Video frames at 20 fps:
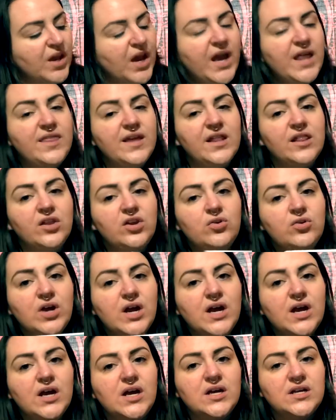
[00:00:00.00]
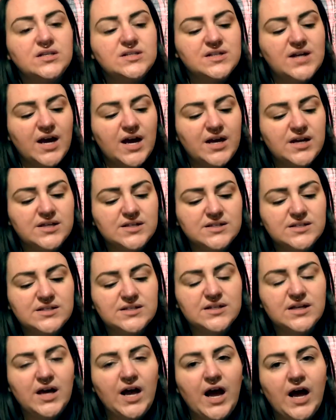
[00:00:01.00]
And then Luna
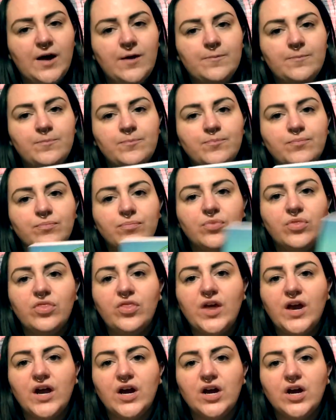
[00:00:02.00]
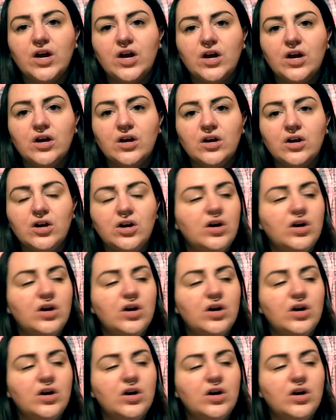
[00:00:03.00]
does their